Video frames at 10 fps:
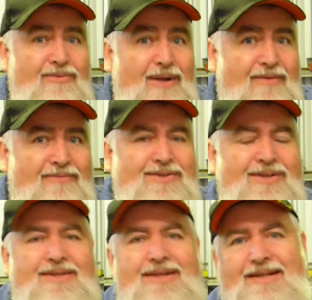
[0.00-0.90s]
We had it for
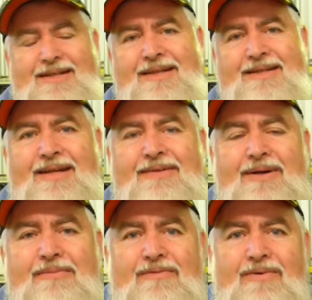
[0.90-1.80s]
16 years
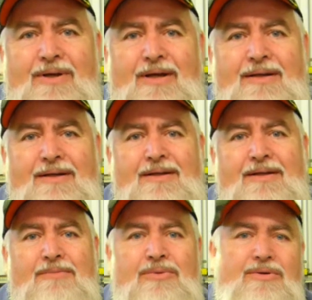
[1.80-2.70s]
anyway before they
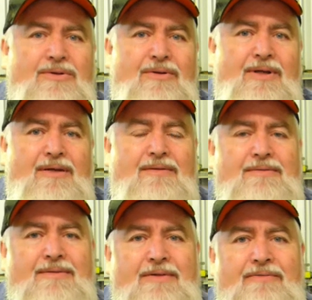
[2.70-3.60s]
put us on the
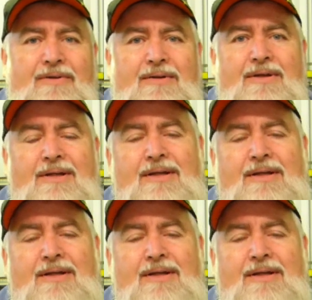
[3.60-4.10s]
different